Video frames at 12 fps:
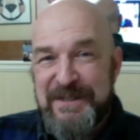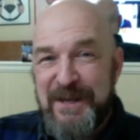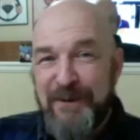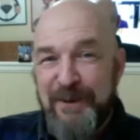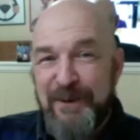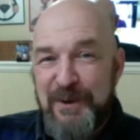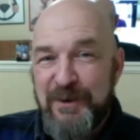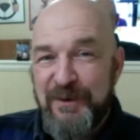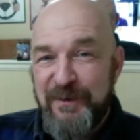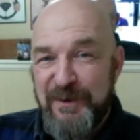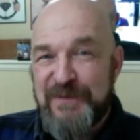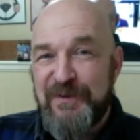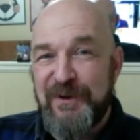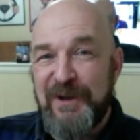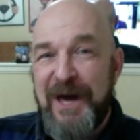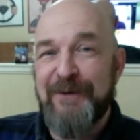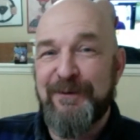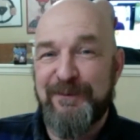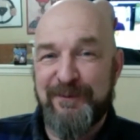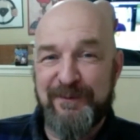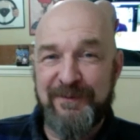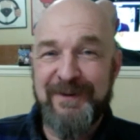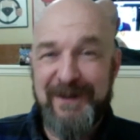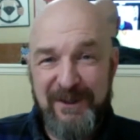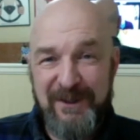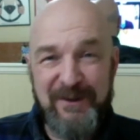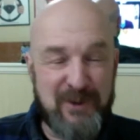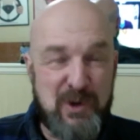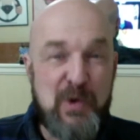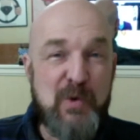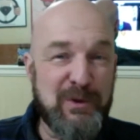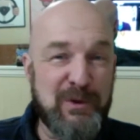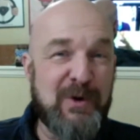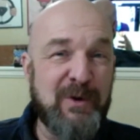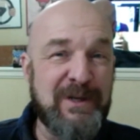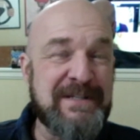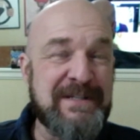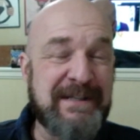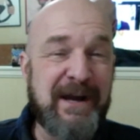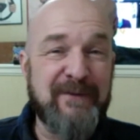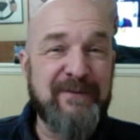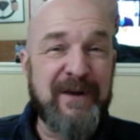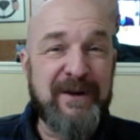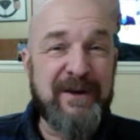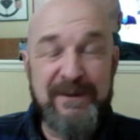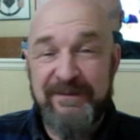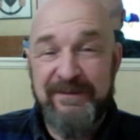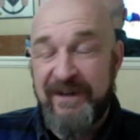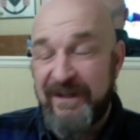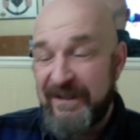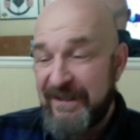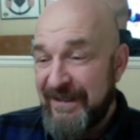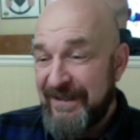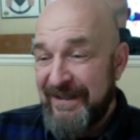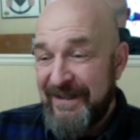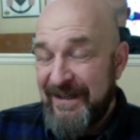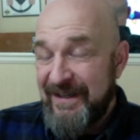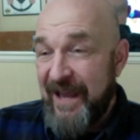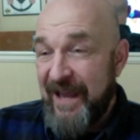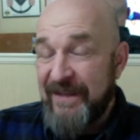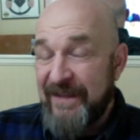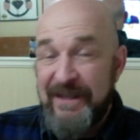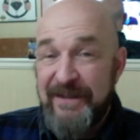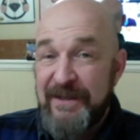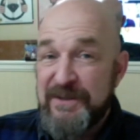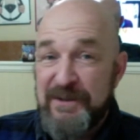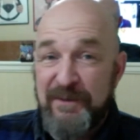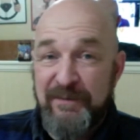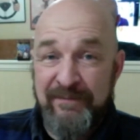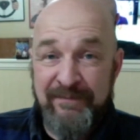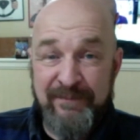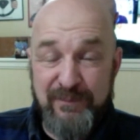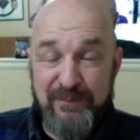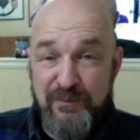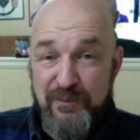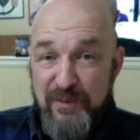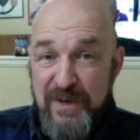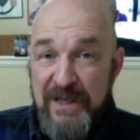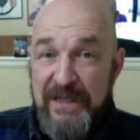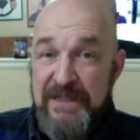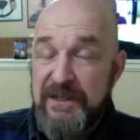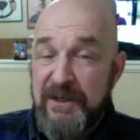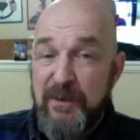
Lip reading: of the universe for a lot of cool goalie stuff. I know he does some really slick work